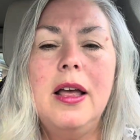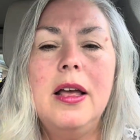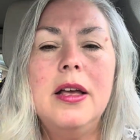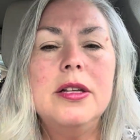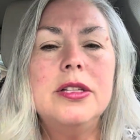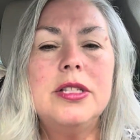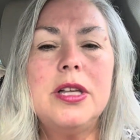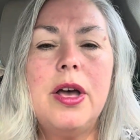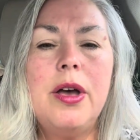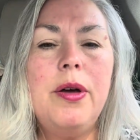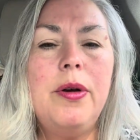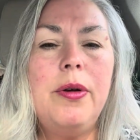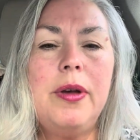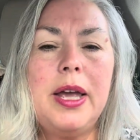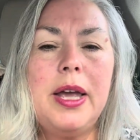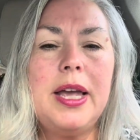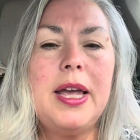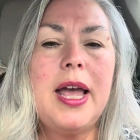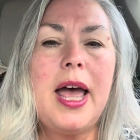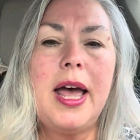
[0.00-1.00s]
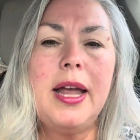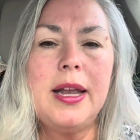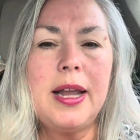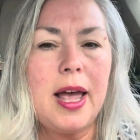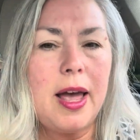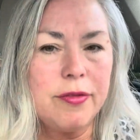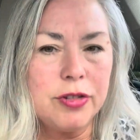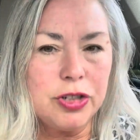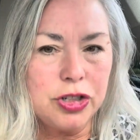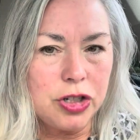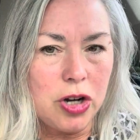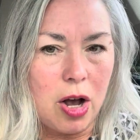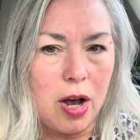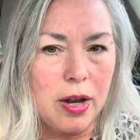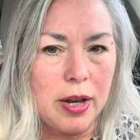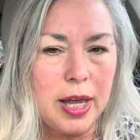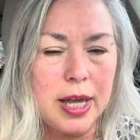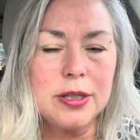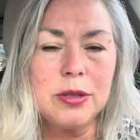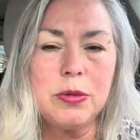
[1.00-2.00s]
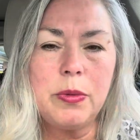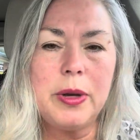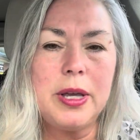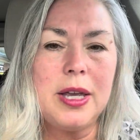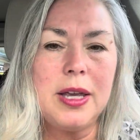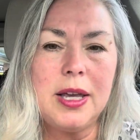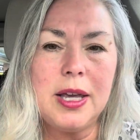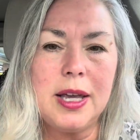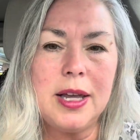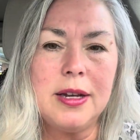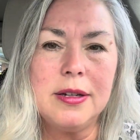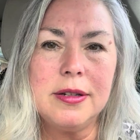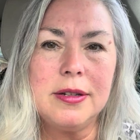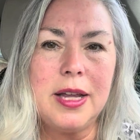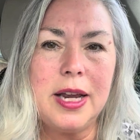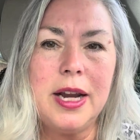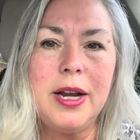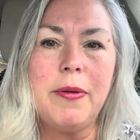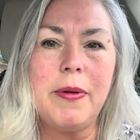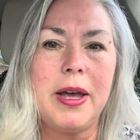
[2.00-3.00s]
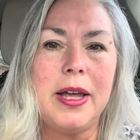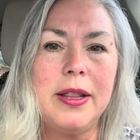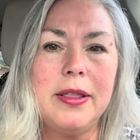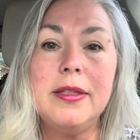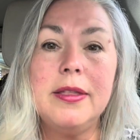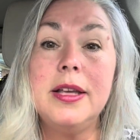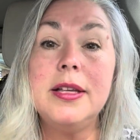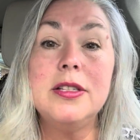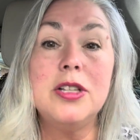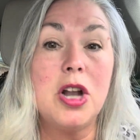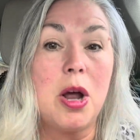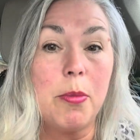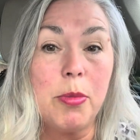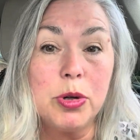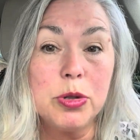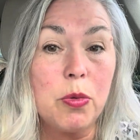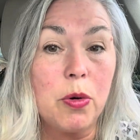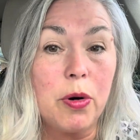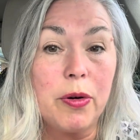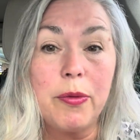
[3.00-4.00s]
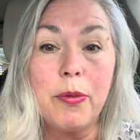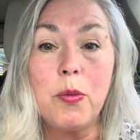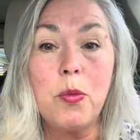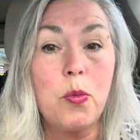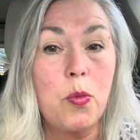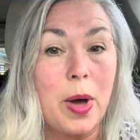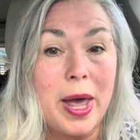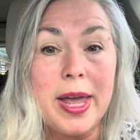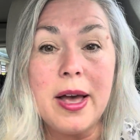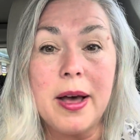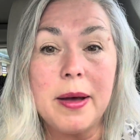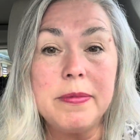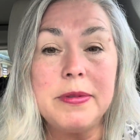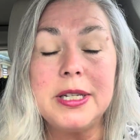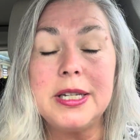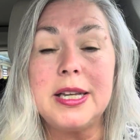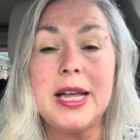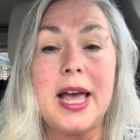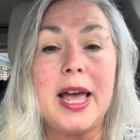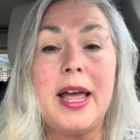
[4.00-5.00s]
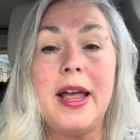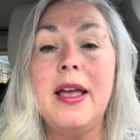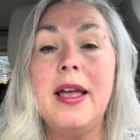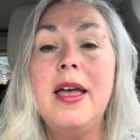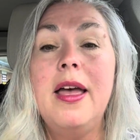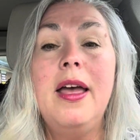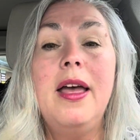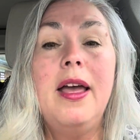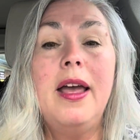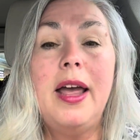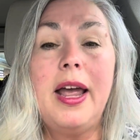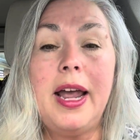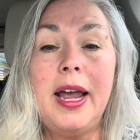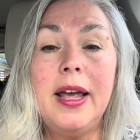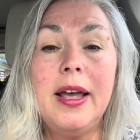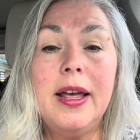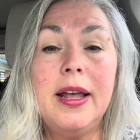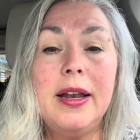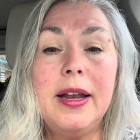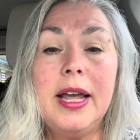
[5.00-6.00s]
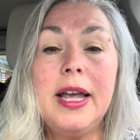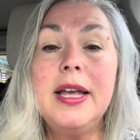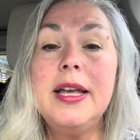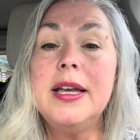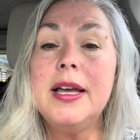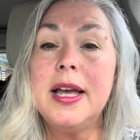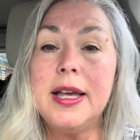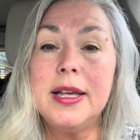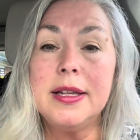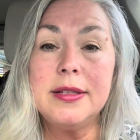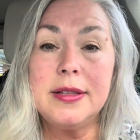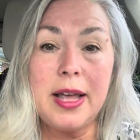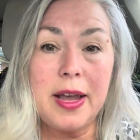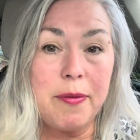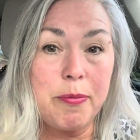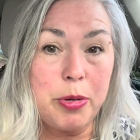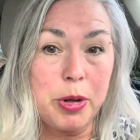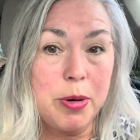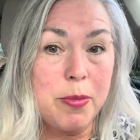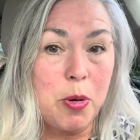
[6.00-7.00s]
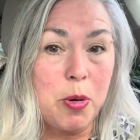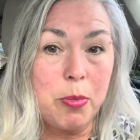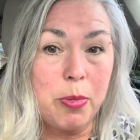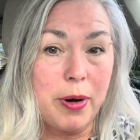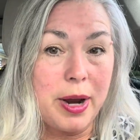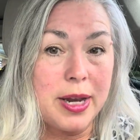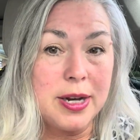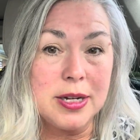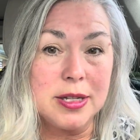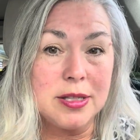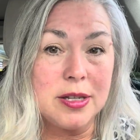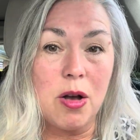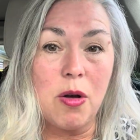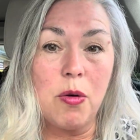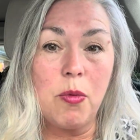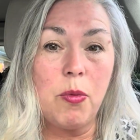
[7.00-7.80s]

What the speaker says: so he had to have a shot last week, and anyway, his numbers were way up today, and they put him on prednisone,